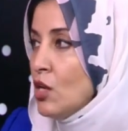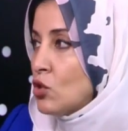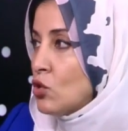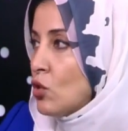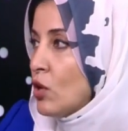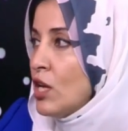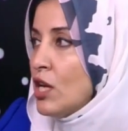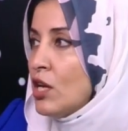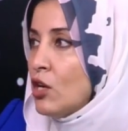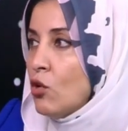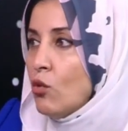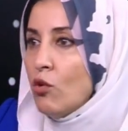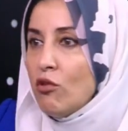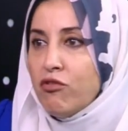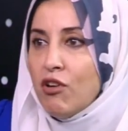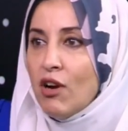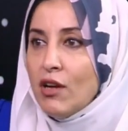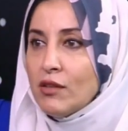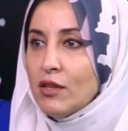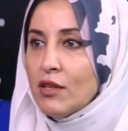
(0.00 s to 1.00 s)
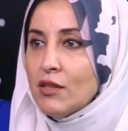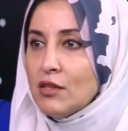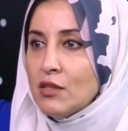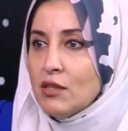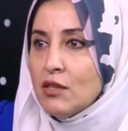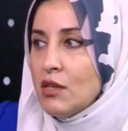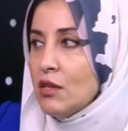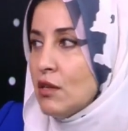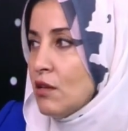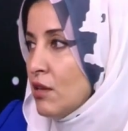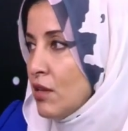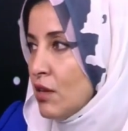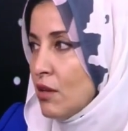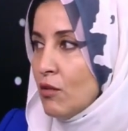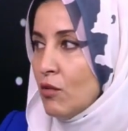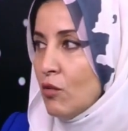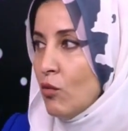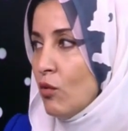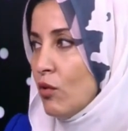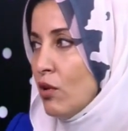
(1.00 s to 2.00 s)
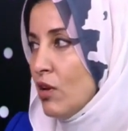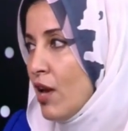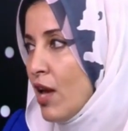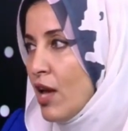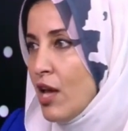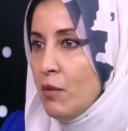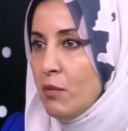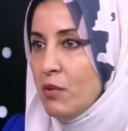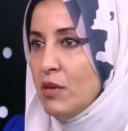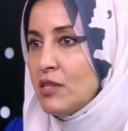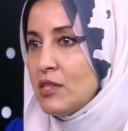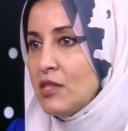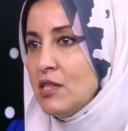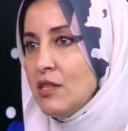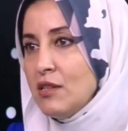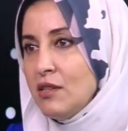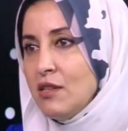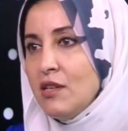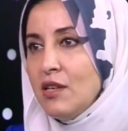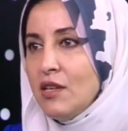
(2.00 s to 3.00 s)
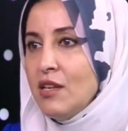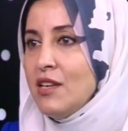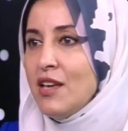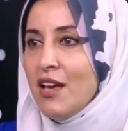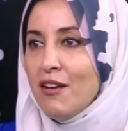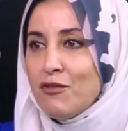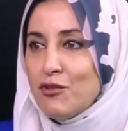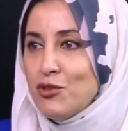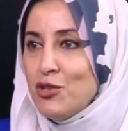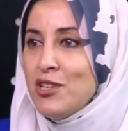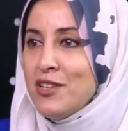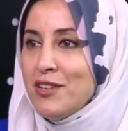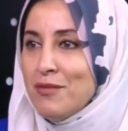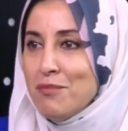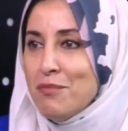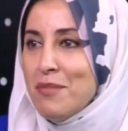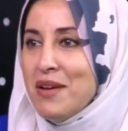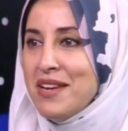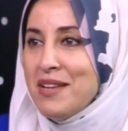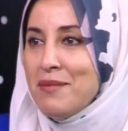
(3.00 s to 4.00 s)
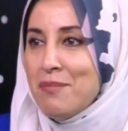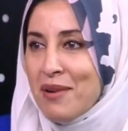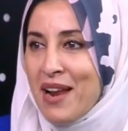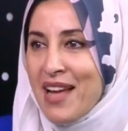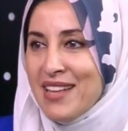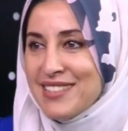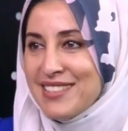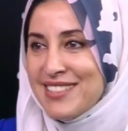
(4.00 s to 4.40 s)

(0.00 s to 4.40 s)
So here you will find it A, B, C, D, E, F, G, many brands.